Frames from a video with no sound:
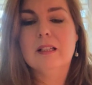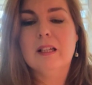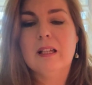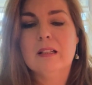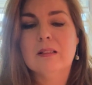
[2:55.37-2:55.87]

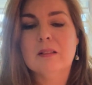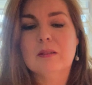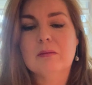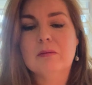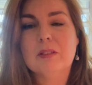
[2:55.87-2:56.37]
and
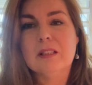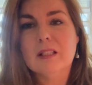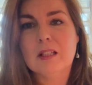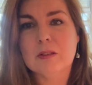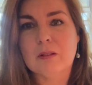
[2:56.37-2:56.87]
really
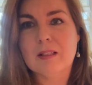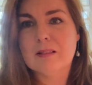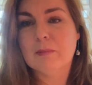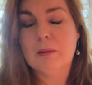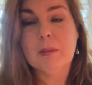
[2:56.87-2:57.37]
address
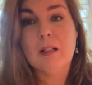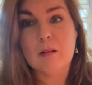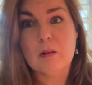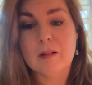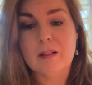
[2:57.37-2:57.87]
maybe
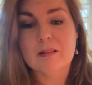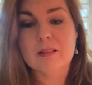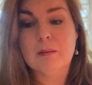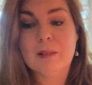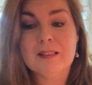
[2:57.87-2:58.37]
our own inner
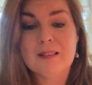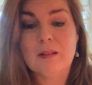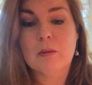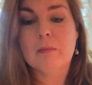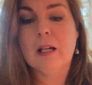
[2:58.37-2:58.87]
demons
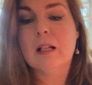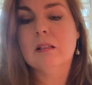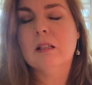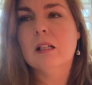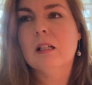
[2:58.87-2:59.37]
that we're
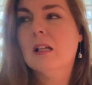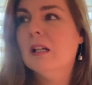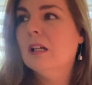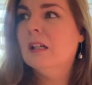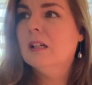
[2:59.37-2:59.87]
battling.
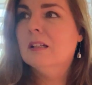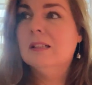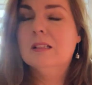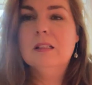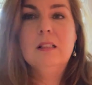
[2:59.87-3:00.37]

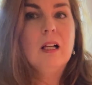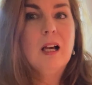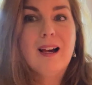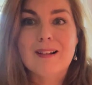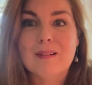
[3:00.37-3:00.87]

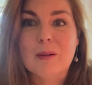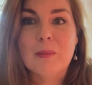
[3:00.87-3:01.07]
I don't know